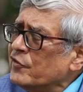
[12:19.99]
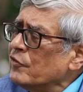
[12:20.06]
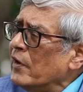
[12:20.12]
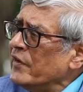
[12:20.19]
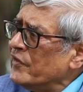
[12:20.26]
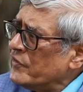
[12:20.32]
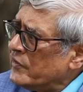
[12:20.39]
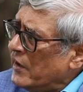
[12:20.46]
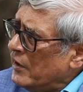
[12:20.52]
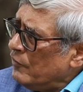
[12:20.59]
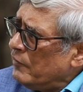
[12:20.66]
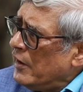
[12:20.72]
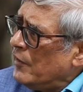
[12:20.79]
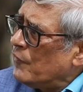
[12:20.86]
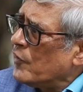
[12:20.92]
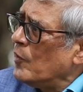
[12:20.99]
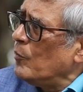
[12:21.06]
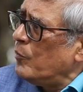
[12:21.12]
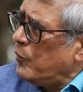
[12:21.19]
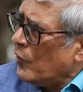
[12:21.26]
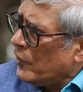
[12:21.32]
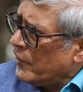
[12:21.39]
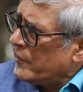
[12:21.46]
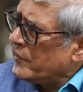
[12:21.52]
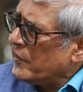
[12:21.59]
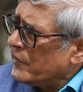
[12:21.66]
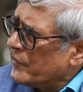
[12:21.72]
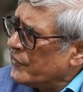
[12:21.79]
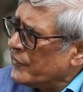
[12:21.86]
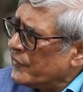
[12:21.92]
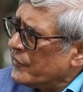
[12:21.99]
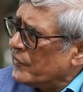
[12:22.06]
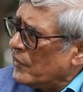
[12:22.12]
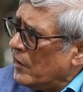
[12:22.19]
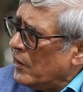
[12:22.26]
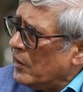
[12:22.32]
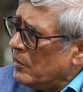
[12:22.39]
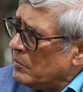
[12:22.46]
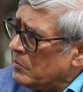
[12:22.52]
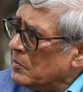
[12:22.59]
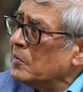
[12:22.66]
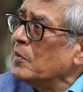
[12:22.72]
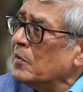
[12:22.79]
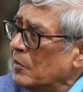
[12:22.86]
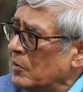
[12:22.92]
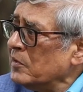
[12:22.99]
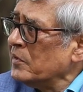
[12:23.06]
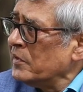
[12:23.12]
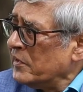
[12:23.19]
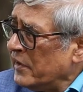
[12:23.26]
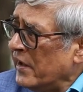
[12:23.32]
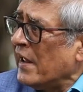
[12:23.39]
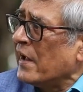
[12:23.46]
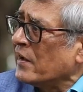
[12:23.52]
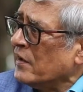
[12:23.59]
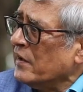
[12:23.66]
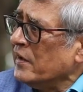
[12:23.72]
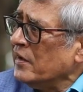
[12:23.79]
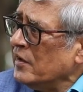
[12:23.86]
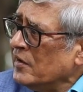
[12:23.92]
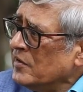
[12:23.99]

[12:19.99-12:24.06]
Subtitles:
So I stay away from politics directly.